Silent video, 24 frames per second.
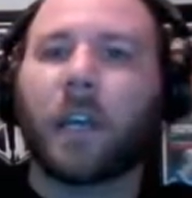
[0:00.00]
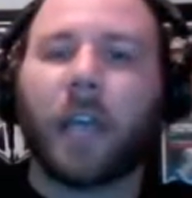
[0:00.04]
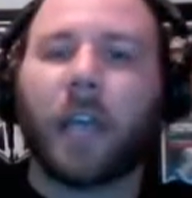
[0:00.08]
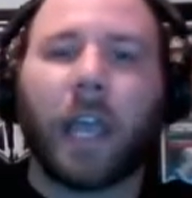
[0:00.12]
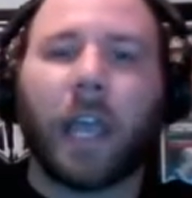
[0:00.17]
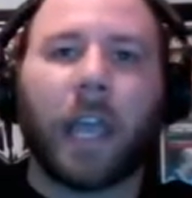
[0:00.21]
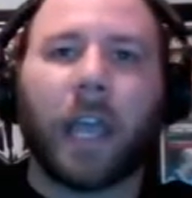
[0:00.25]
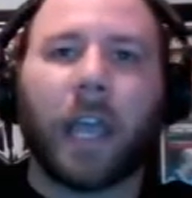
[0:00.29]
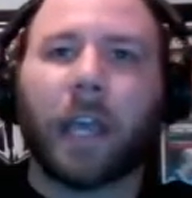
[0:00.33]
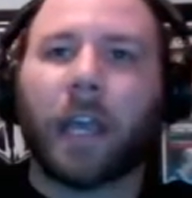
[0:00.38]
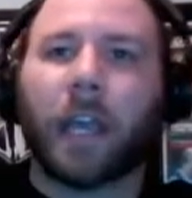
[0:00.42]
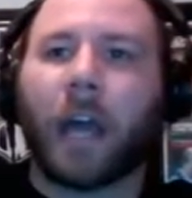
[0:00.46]

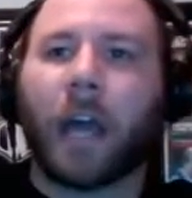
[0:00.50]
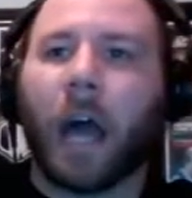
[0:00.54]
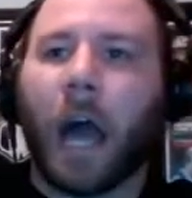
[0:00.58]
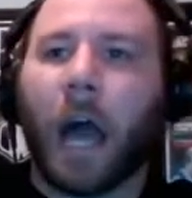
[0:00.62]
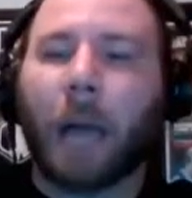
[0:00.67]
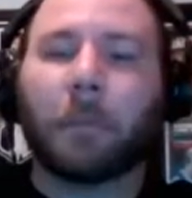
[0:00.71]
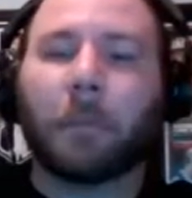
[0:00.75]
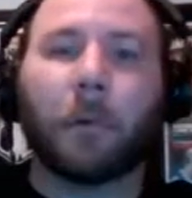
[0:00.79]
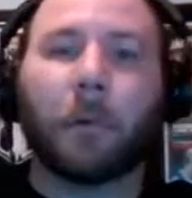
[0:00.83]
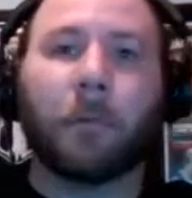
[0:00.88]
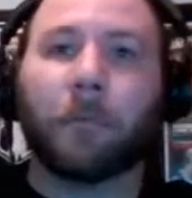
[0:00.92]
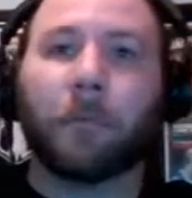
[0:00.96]
and
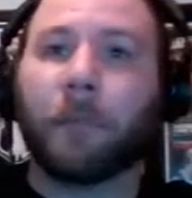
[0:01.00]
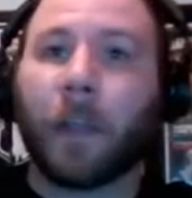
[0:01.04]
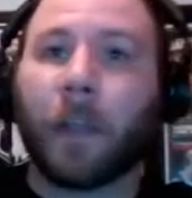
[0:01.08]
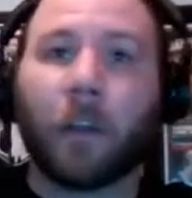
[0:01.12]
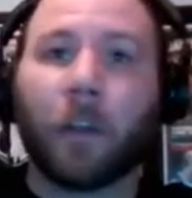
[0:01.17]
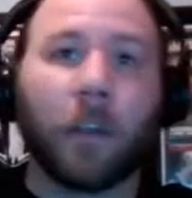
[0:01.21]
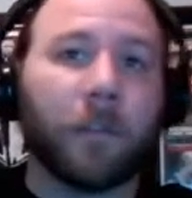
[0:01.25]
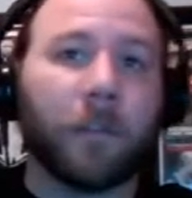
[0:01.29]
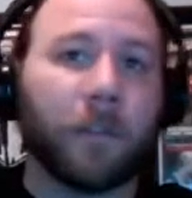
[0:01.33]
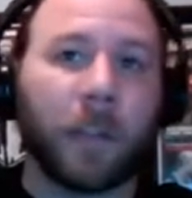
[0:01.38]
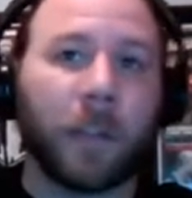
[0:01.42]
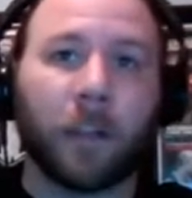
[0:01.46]
I'm a
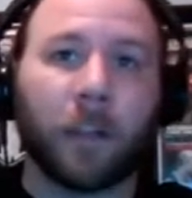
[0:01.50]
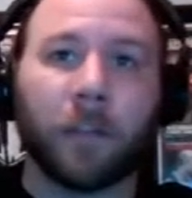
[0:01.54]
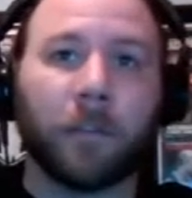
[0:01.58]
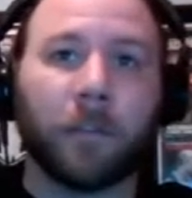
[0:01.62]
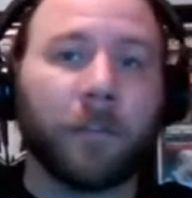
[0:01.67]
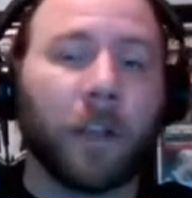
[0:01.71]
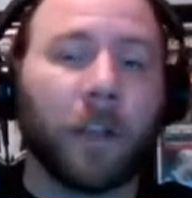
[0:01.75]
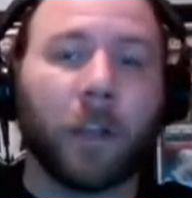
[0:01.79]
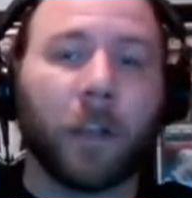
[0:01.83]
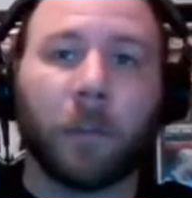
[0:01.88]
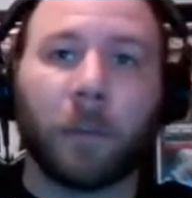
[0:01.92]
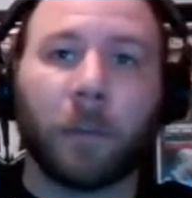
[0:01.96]
very, very,
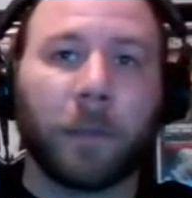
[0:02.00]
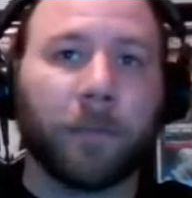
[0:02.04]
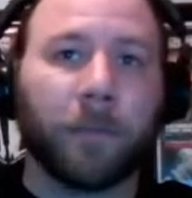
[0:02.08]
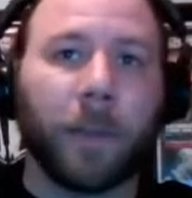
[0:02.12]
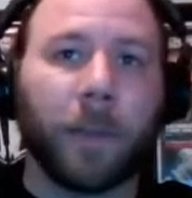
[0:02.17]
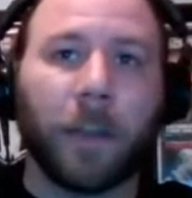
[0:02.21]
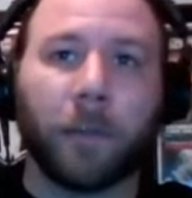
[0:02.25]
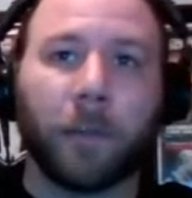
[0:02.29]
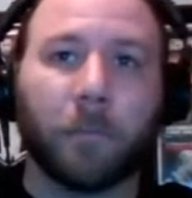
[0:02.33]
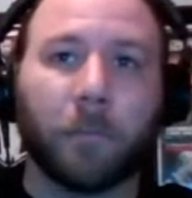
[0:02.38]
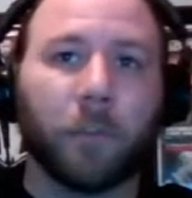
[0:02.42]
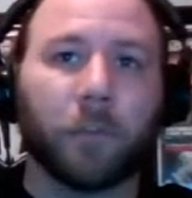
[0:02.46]
very big
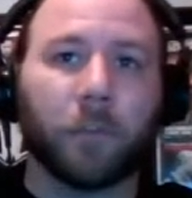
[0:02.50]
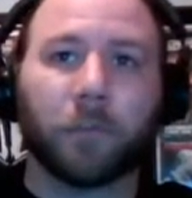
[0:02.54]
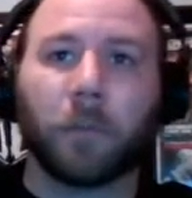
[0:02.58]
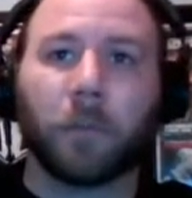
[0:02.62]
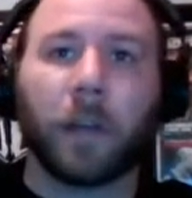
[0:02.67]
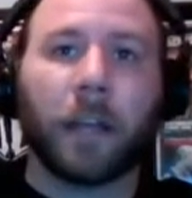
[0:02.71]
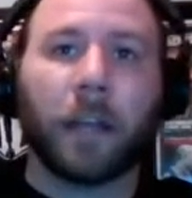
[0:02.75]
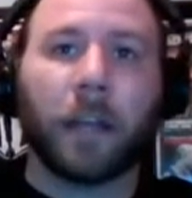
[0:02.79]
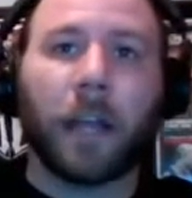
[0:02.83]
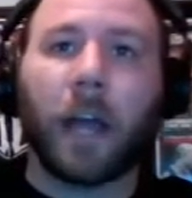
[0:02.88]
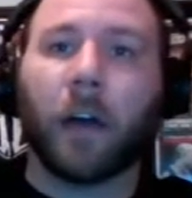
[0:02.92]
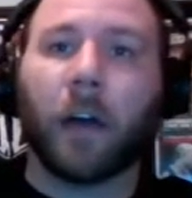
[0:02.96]
fan of Moose
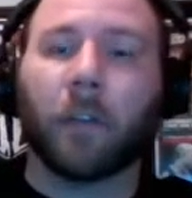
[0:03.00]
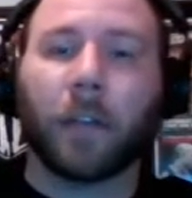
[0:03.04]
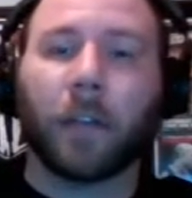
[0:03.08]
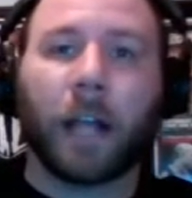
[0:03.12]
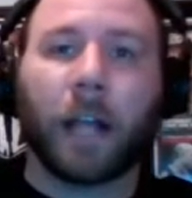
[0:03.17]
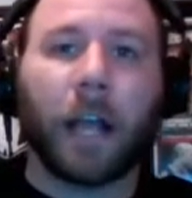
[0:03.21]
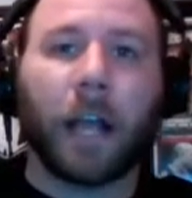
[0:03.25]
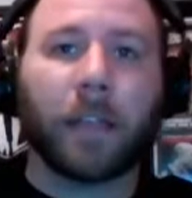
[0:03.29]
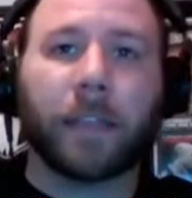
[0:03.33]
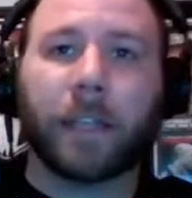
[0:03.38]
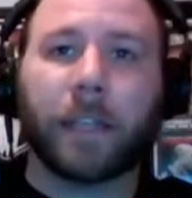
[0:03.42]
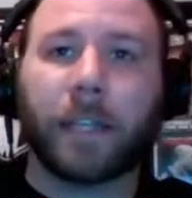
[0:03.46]
right now. Like
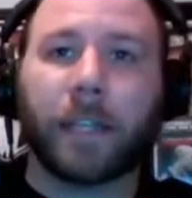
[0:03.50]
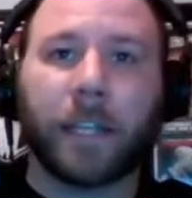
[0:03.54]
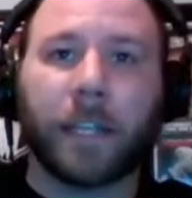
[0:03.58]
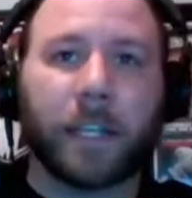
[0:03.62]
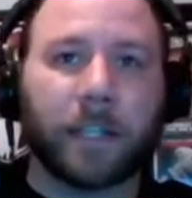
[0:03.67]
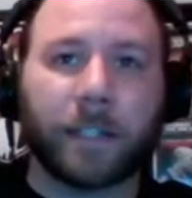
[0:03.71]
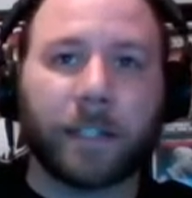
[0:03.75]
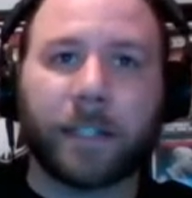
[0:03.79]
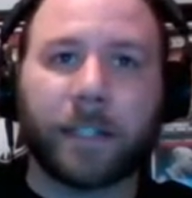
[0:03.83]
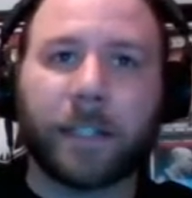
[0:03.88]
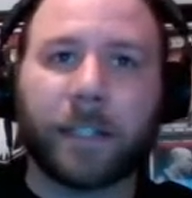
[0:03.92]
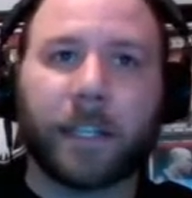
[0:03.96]
I think
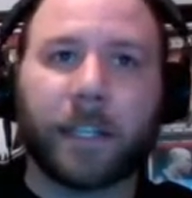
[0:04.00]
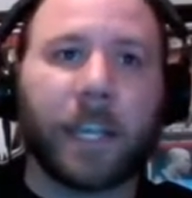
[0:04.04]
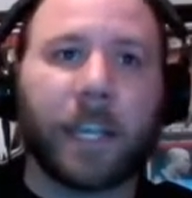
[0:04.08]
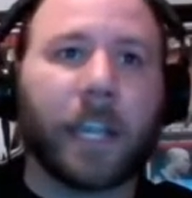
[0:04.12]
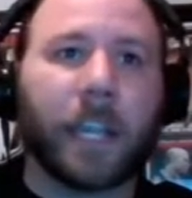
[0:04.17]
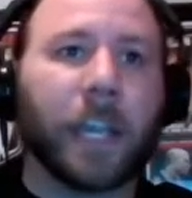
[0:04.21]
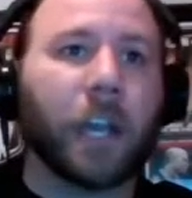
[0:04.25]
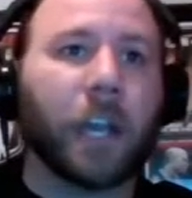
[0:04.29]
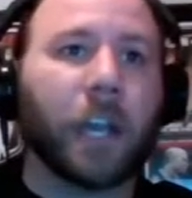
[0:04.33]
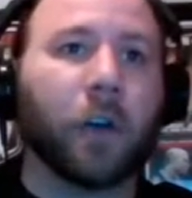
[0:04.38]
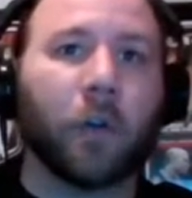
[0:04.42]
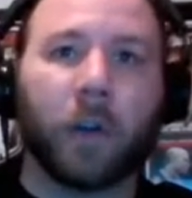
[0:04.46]
he's
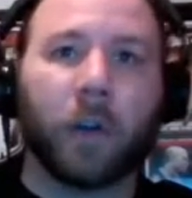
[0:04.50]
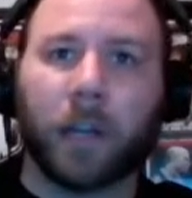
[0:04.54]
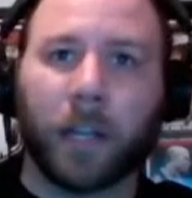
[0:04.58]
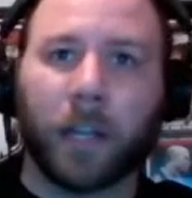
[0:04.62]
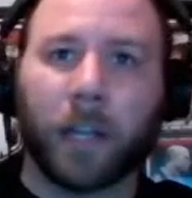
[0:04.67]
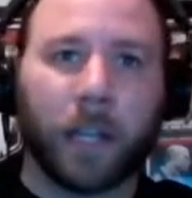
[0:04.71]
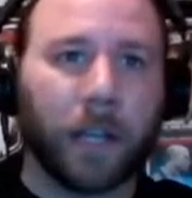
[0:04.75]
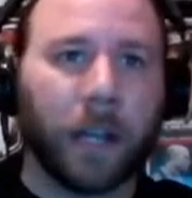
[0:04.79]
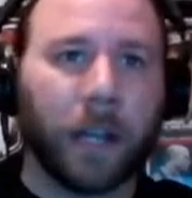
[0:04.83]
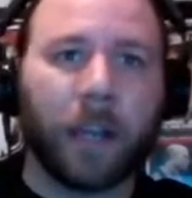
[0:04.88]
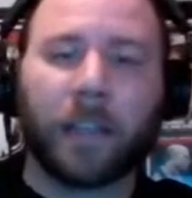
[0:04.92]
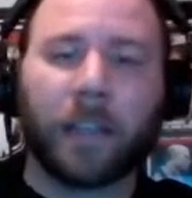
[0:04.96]
killing
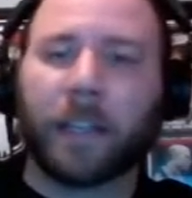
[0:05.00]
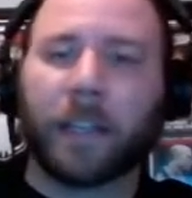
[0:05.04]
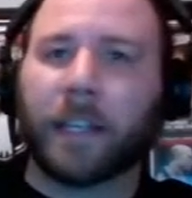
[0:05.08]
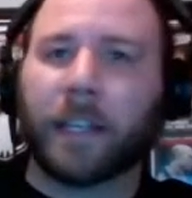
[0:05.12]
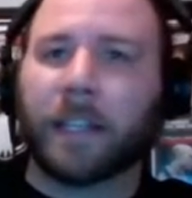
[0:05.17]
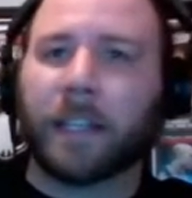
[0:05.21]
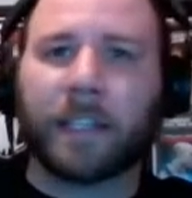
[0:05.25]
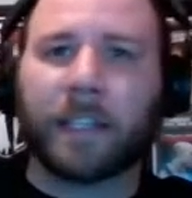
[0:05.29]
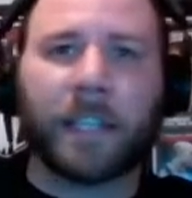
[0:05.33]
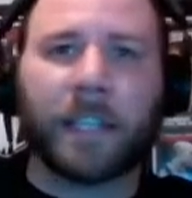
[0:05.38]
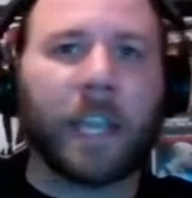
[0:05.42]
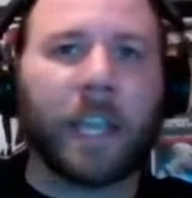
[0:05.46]
it. I think
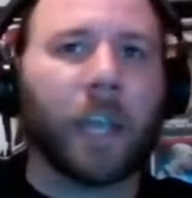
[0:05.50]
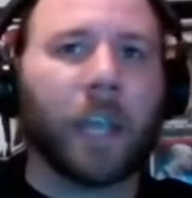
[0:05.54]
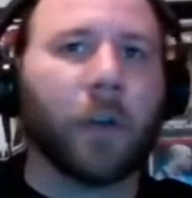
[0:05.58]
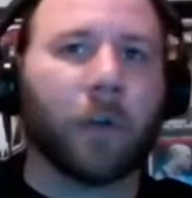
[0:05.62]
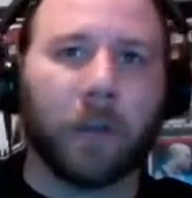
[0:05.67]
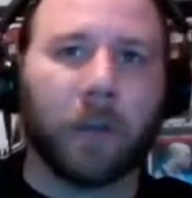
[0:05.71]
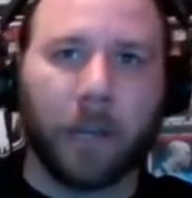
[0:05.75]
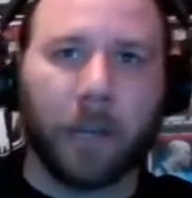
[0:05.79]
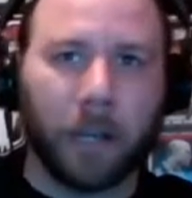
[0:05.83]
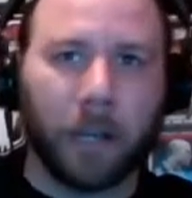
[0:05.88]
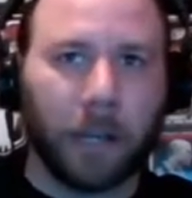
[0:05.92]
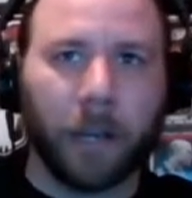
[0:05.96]
he's
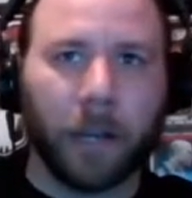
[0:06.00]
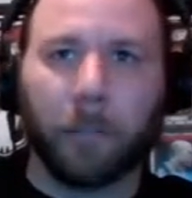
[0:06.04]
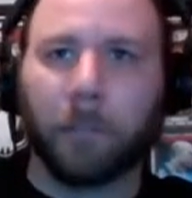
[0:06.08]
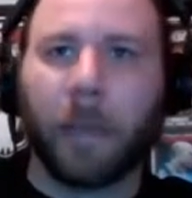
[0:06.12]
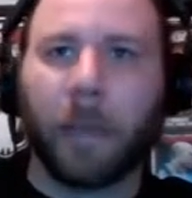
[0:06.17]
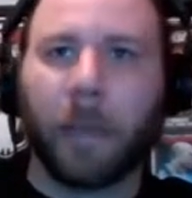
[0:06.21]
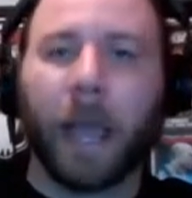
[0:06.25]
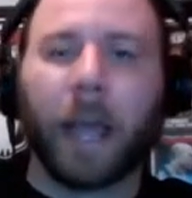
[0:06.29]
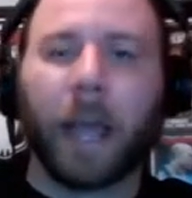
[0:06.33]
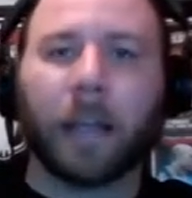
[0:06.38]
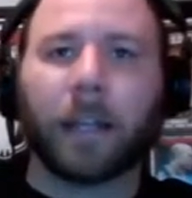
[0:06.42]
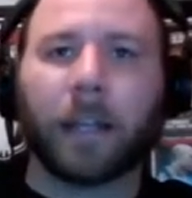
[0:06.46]
killing it at
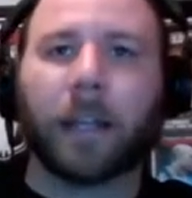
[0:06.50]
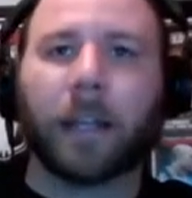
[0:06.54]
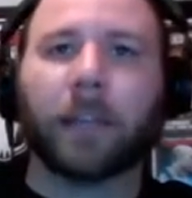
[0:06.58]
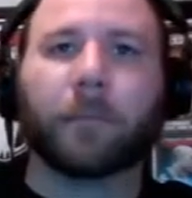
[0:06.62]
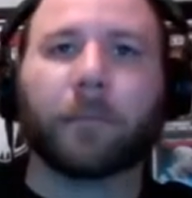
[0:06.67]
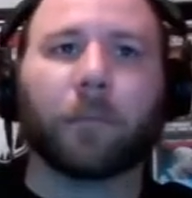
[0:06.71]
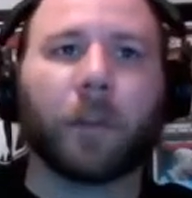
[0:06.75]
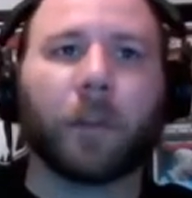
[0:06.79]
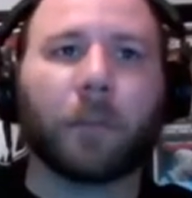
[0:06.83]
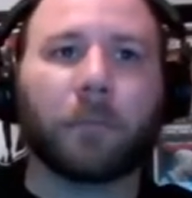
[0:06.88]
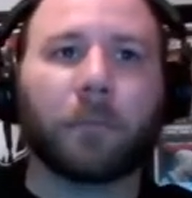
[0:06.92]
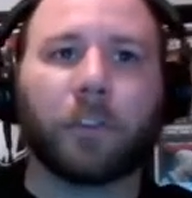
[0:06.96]
Impact, and
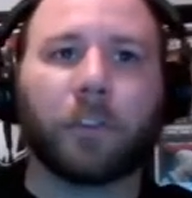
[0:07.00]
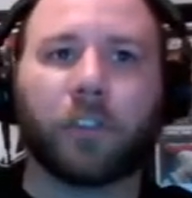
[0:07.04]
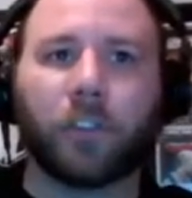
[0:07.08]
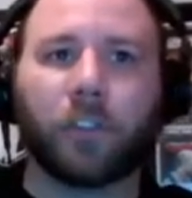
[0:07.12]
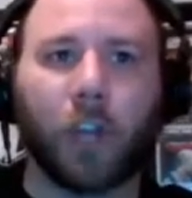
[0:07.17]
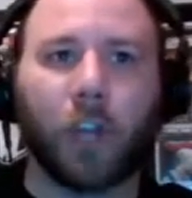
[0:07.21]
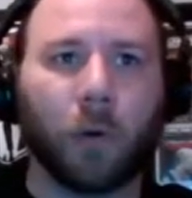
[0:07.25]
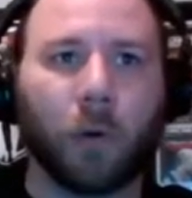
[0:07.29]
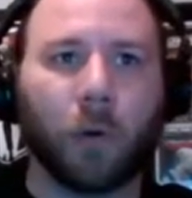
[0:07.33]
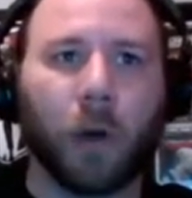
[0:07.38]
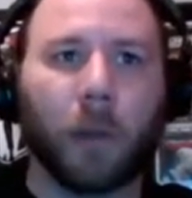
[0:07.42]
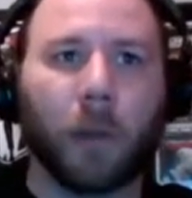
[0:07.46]
for him to
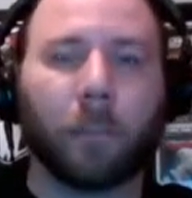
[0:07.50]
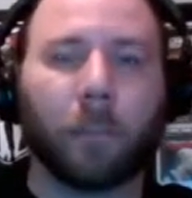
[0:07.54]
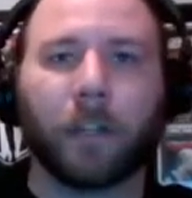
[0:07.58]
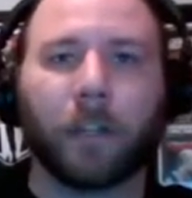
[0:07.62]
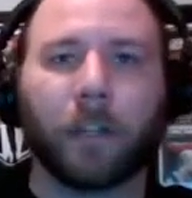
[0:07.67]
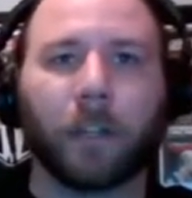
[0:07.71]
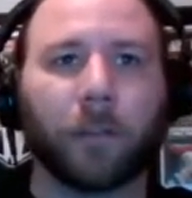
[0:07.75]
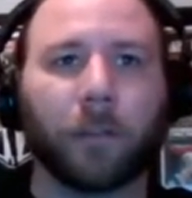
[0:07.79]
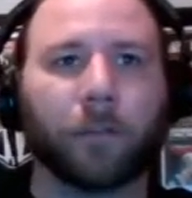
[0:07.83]
show up and